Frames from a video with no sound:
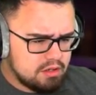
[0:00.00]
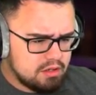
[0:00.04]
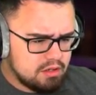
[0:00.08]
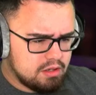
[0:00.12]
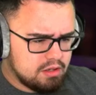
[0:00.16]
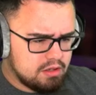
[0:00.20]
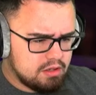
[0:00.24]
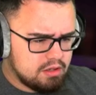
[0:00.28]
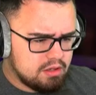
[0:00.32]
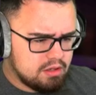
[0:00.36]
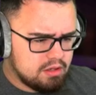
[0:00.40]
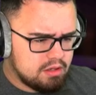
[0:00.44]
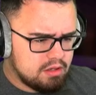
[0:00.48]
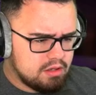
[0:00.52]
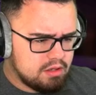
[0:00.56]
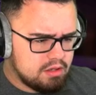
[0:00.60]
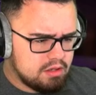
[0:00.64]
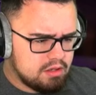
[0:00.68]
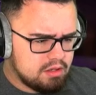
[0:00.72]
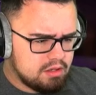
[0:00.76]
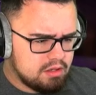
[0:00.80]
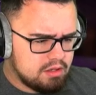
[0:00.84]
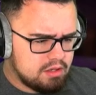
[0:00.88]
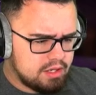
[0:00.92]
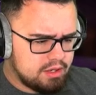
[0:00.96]

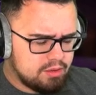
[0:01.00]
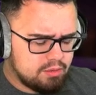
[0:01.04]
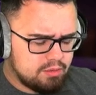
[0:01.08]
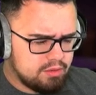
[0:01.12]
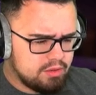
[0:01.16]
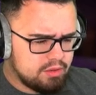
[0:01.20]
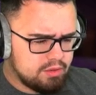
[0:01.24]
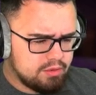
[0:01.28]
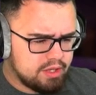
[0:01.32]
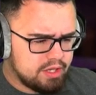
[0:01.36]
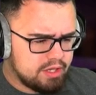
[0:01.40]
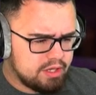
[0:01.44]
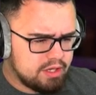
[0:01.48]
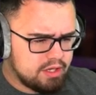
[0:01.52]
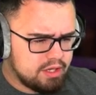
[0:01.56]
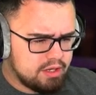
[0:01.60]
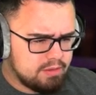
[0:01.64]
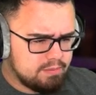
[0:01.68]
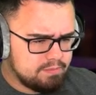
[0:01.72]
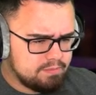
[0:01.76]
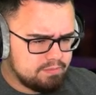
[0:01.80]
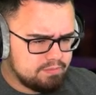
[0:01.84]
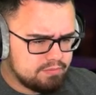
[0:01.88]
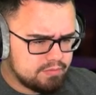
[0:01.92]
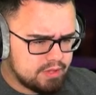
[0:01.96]
Uh, I don't know that game.
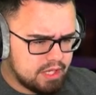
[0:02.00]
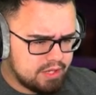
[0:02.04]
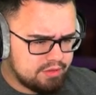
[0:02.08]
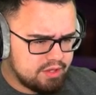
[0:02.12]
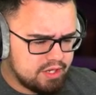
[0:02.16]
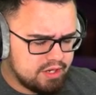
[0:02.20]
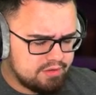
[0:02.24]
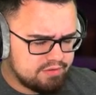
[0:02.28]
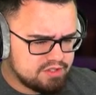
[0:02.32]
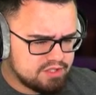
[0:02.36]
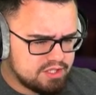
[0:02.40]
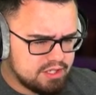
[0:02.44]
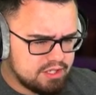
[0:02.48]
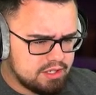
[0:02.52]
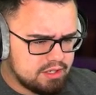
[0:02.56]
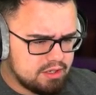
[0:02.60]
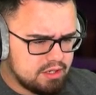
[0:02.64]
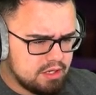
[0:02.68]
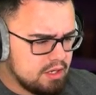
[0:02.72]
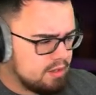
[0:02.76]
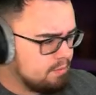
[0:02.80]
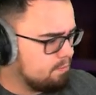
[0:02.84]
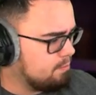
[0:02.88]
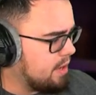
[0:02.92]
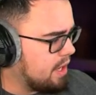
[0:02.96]
I think I've seen it.
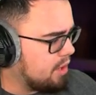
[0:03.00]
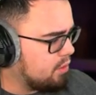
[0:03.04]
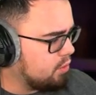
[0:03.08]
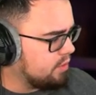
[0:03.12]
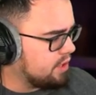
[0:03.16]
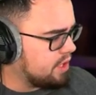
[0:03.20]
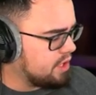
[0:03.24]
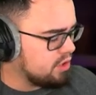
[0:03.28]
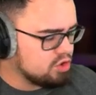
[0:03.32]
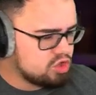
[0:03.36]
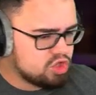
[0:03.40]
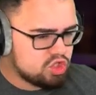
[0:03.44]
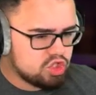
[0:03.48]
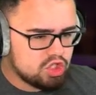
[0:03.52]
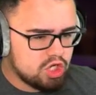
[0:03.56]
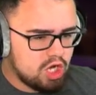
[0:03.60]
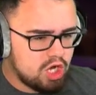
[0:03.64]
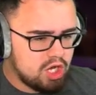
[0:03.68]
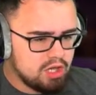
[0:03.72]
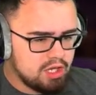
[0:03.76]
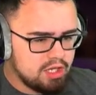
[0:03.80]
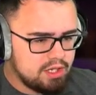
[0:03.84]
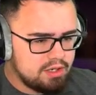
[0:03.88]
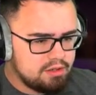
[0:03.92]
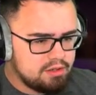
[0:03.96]
Metal Gear
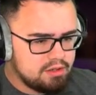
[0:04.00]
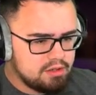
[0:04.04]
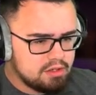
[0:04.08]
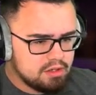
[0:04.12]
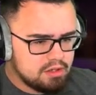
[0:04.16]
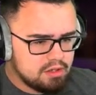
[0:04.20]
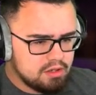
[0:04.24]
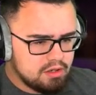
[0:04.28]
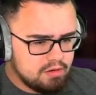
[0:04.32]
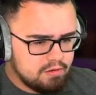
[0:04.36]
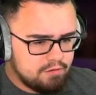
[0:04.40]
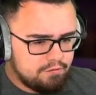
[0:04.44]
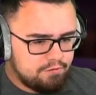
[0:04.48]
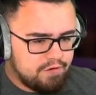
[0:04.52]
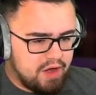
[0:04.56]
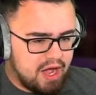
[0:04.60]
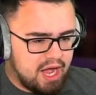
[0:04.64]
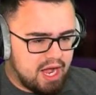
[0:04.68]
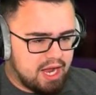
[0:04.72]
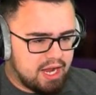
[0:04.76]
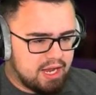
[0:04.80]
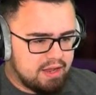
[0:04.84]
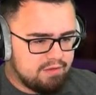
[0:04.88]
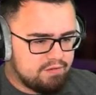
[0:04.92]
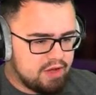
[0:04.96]
Solid 5.
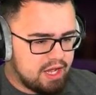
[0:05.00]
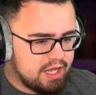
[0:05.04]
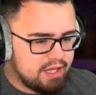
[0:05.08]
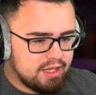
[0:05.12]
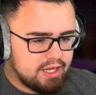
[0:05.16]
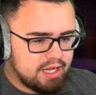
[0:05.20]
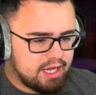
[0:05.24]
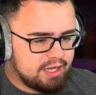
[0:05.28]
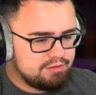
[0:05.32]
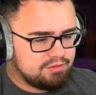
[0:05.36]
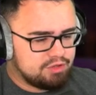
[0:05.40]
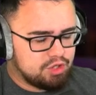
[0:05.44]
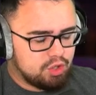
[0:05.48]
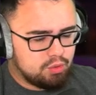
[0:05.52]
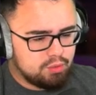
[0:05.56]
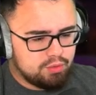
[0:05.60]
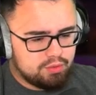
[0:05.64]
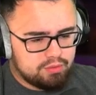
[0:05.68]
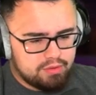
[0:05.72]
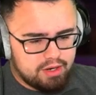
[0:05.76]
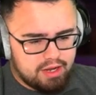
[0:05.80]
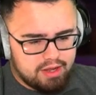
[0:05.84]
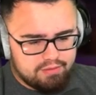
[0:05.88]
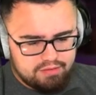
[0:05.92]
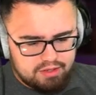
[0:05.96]
I, I don't
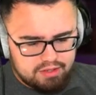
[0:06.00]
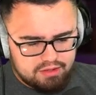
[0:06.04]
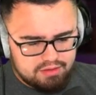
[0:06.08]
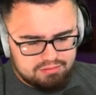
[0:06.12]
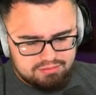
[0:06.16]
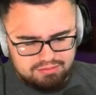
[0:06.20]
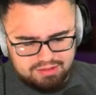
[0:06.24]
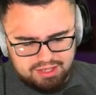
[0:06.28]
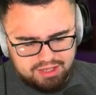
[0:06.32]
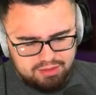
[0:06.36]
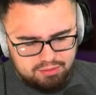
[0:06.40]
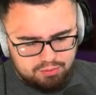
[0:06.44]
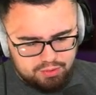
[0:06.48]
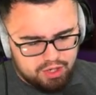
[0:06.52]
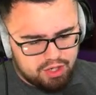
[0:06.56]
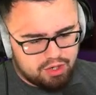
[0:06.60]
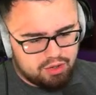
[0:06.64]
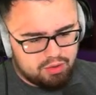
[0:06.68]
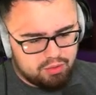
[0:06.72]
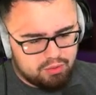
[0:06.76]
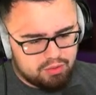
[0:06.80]
have any, I don't know.